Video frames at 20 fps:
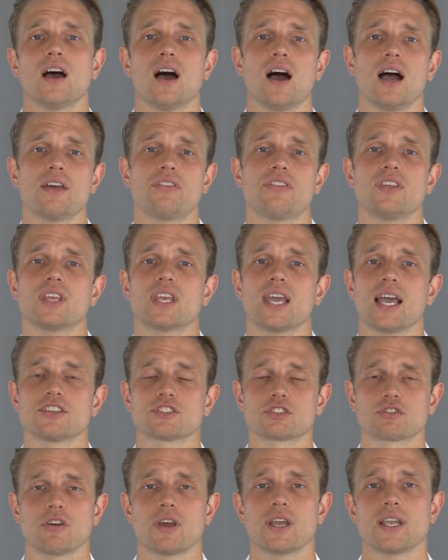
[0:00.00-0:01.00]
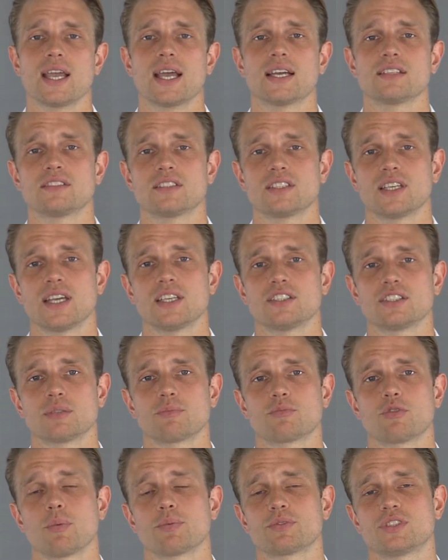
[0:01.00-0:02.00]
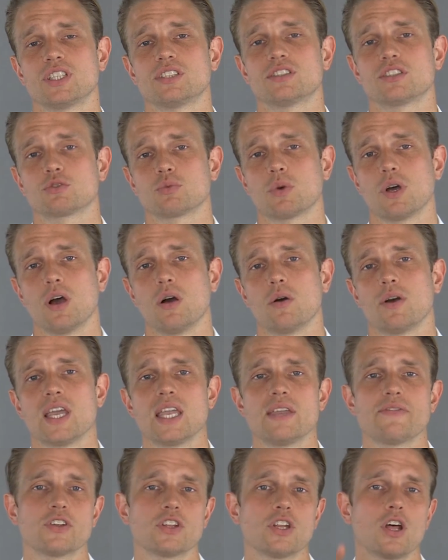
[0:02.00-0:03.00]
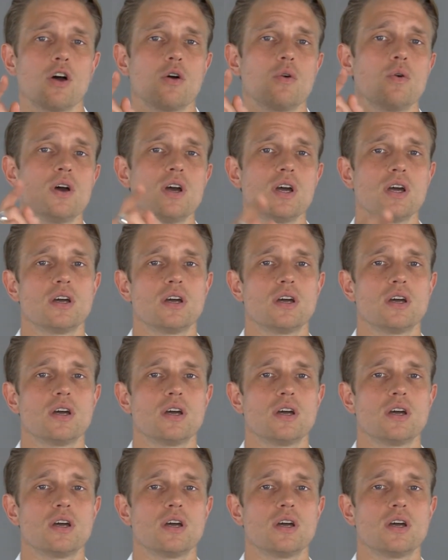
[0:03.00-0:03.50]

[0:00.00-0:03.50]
I think it has great anti-aging properties as well. Even though